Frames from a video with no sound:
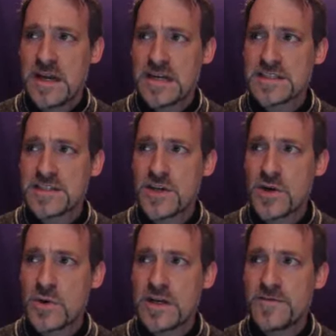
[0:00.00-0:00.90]
And
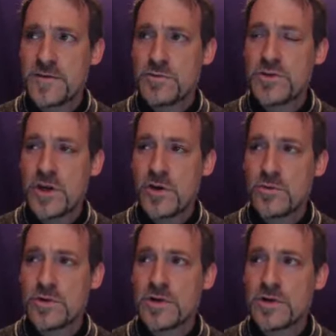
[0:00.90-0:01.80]
so if you
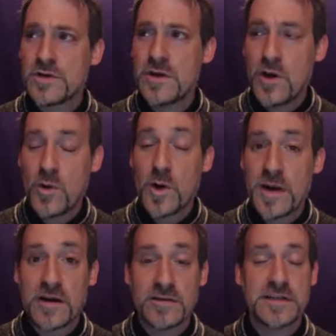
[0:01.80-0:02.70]
don't know
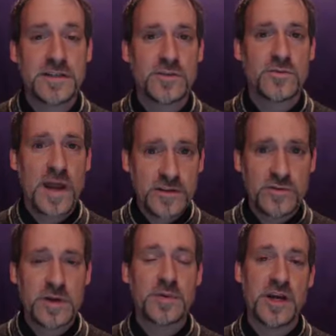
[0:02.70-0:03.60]
about
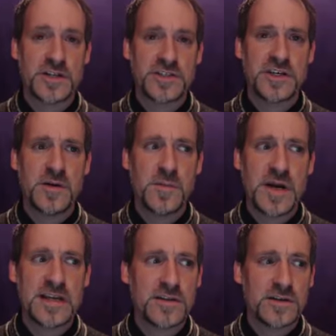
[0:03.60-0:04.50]
indirect reproduction, it
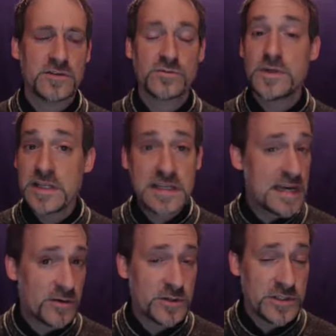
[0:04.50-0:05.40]
might look really
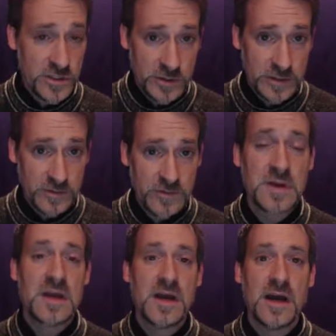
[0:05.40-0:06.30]
counterintuitive
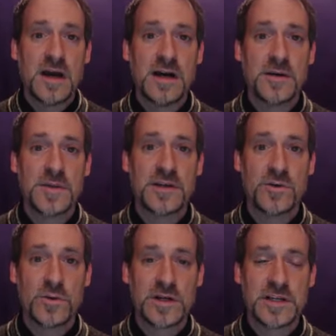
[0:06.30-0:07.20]
um, that an
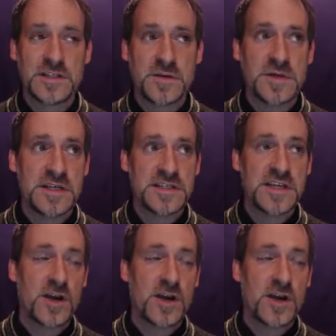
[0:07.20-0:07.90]
organism is